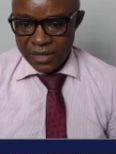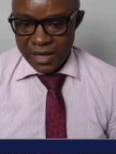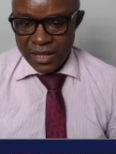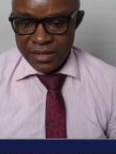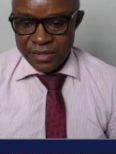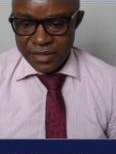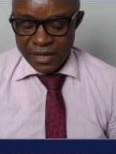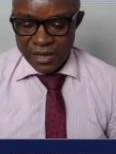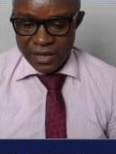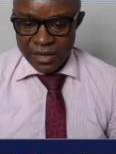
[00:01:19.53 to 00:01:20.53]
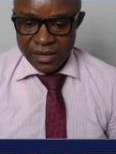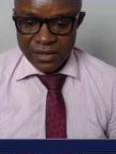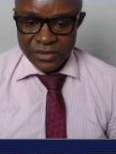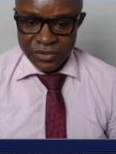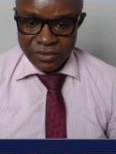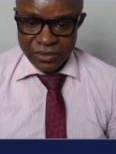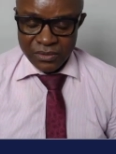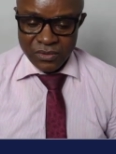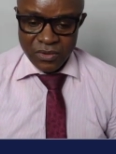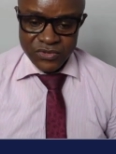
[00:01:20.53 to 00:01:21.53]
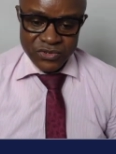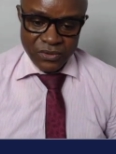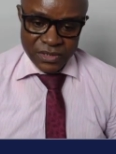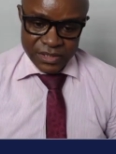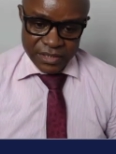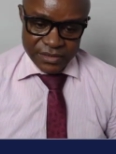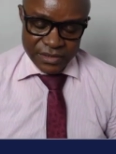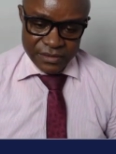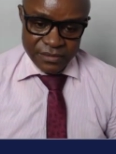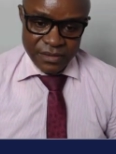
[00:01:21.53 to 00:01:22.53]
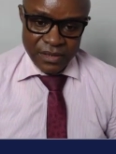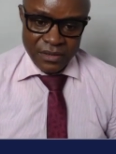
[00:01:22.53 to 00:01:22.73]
and consolidating